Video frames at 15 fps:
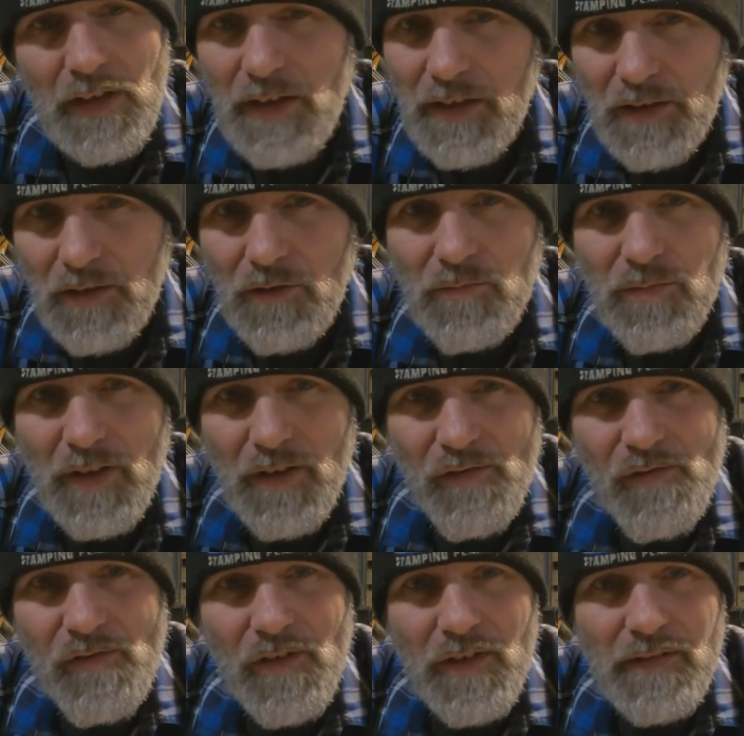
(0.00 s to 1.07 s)
Clinical,
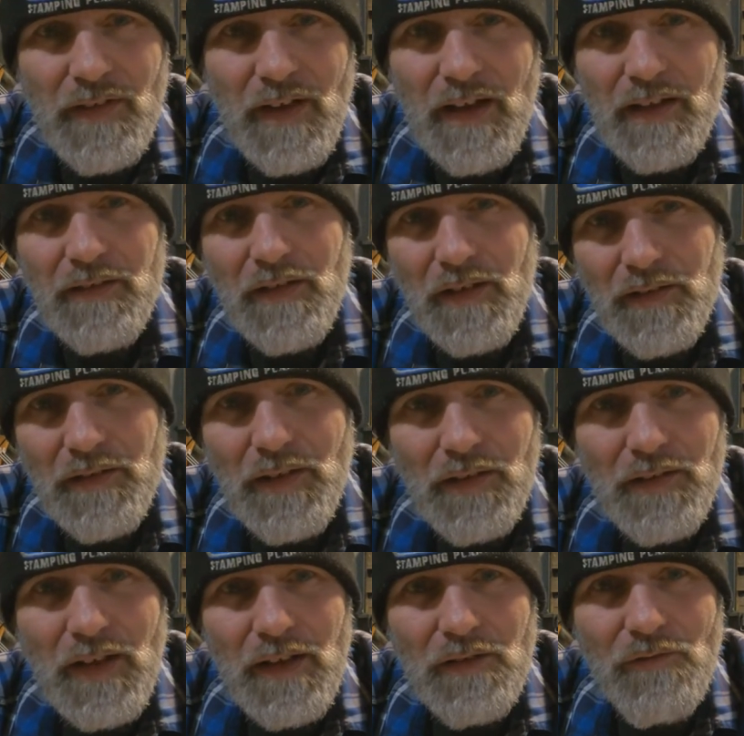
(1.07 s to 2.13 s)
places like that,
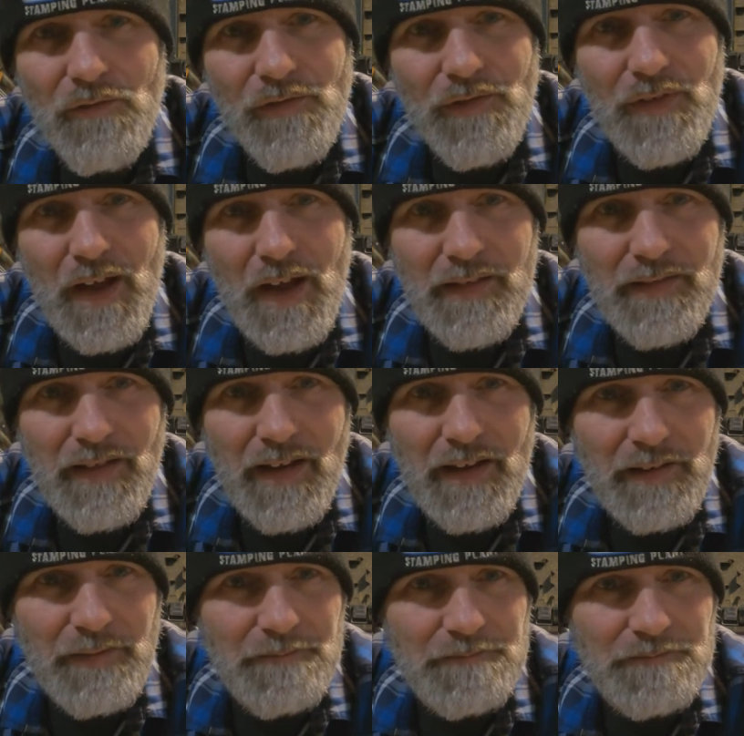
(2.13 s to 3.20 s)
they used
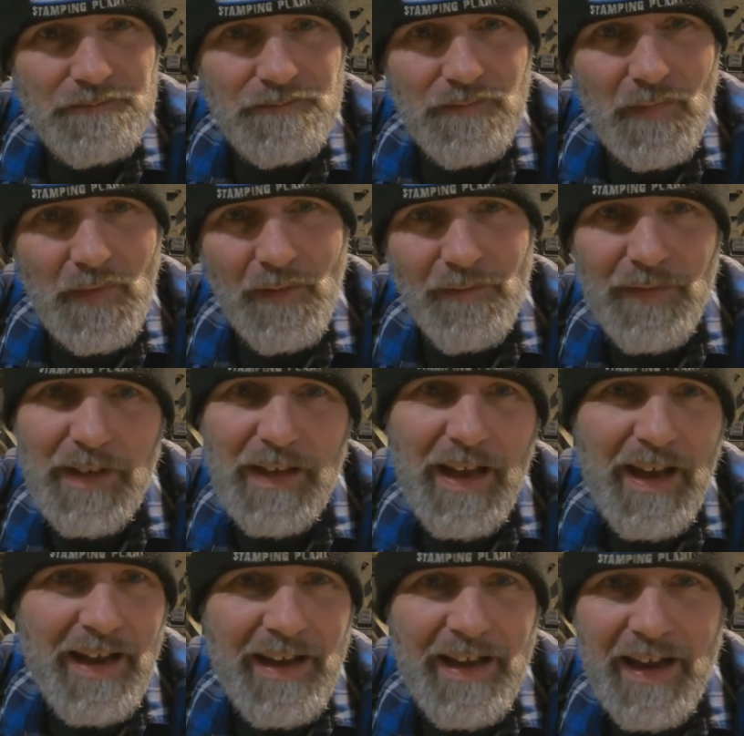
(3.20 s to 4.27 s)
high-tech. The
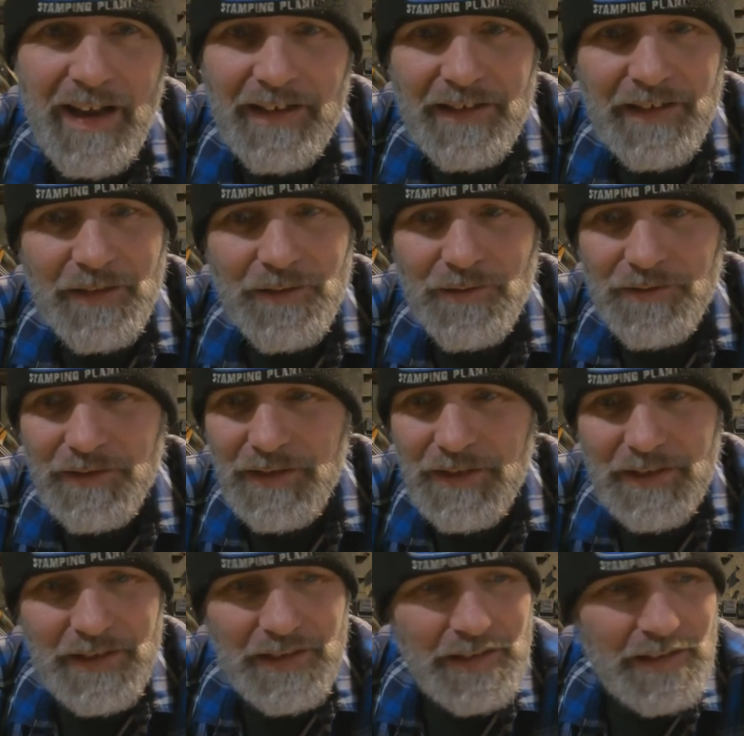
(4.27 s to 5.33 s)
VA had the old,
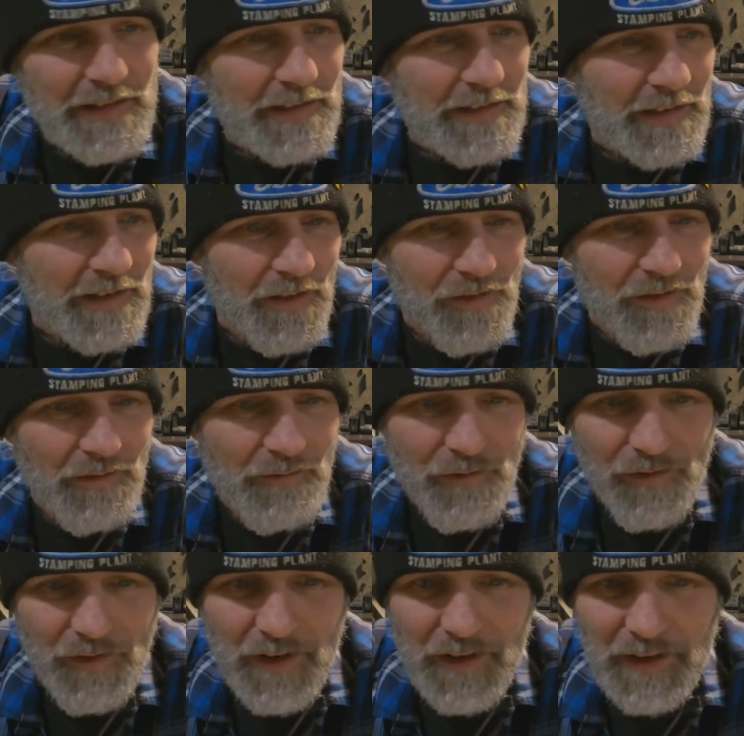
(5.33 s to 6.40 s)
this thing
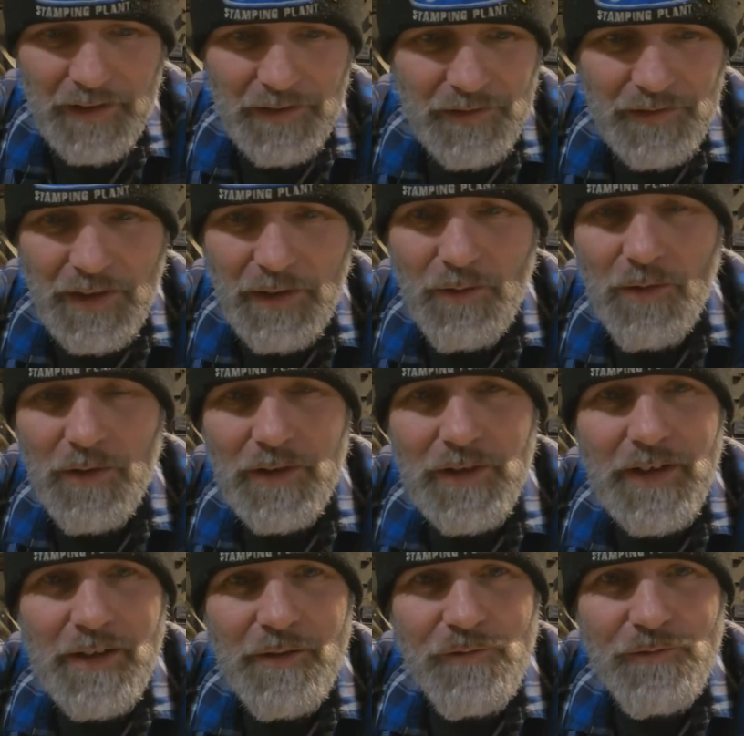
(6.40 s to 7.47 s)
was like a
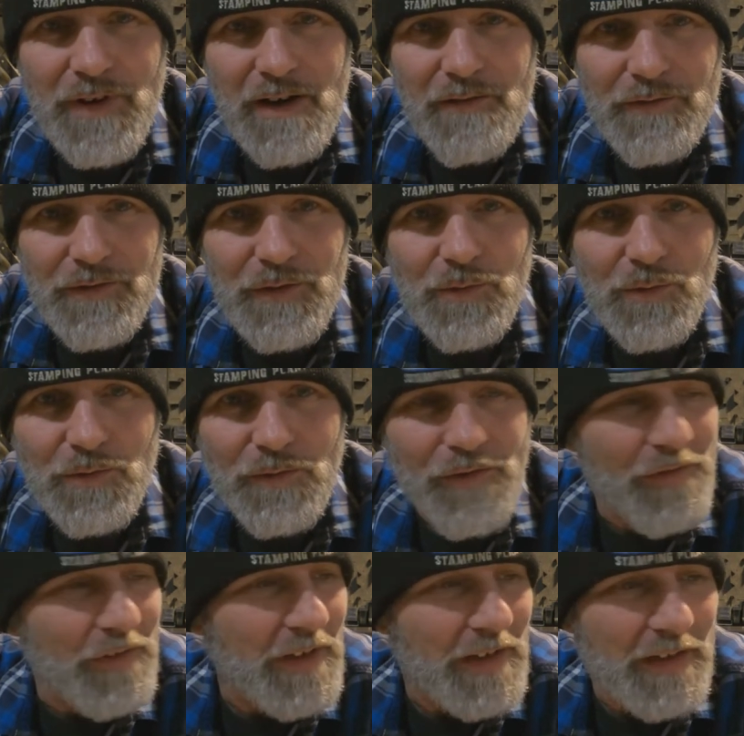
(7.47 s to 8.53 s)
3/4 inch round tool
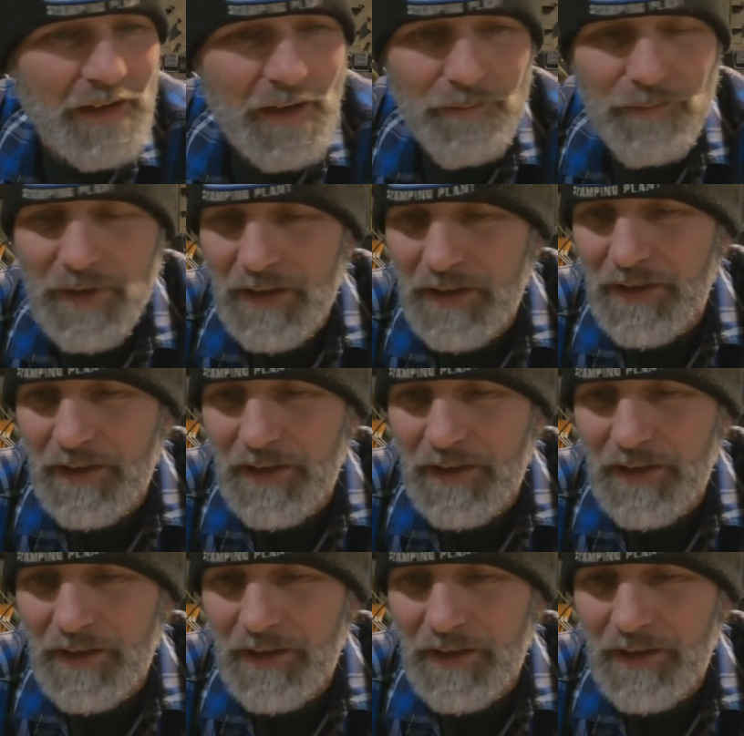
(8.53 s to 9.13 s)
sticking up in